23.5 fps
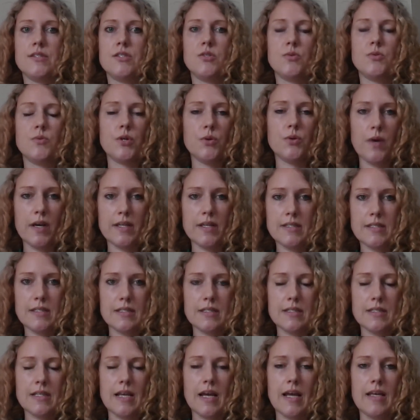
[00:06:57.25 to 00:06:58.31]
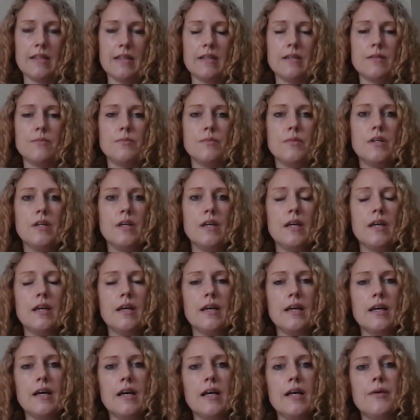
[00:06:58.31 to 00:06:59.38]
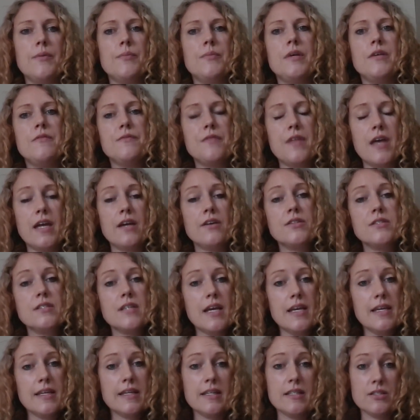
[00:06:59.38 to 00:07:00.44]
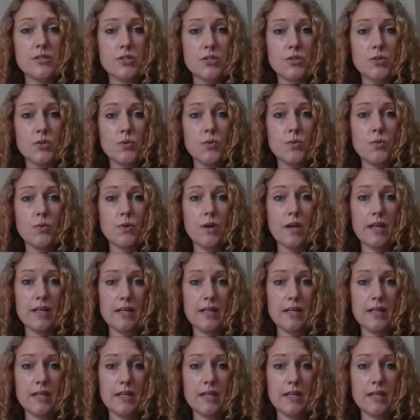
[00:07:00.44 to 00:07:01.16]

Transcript: to request asylum, if they are taken to an